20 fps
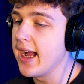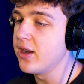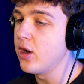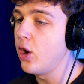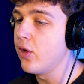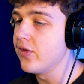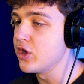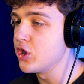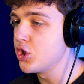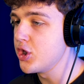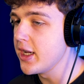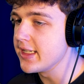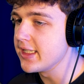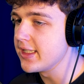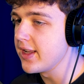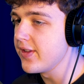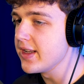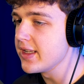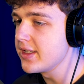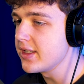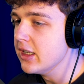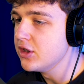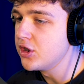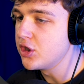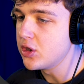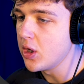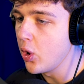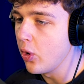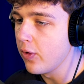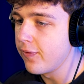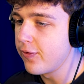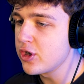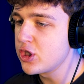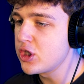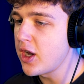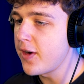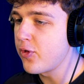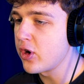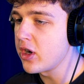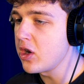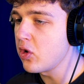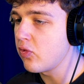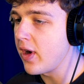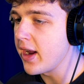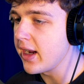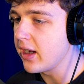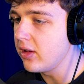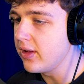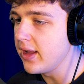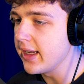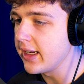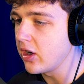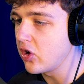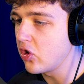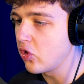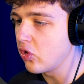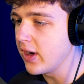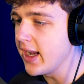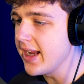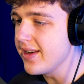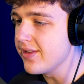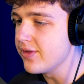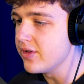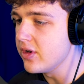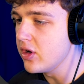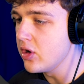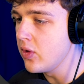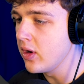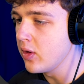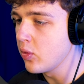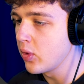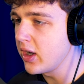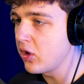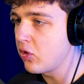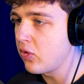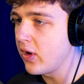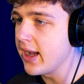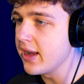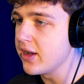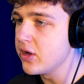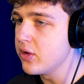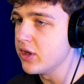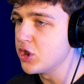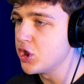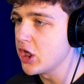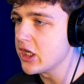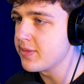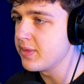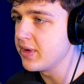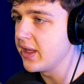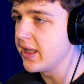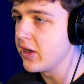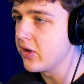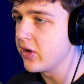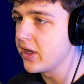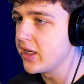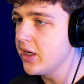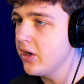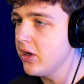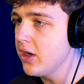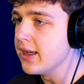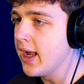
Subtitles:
all the shakes to this. So first off, we're gonna right click, create new, and we're gonna create a new adjustment layer here.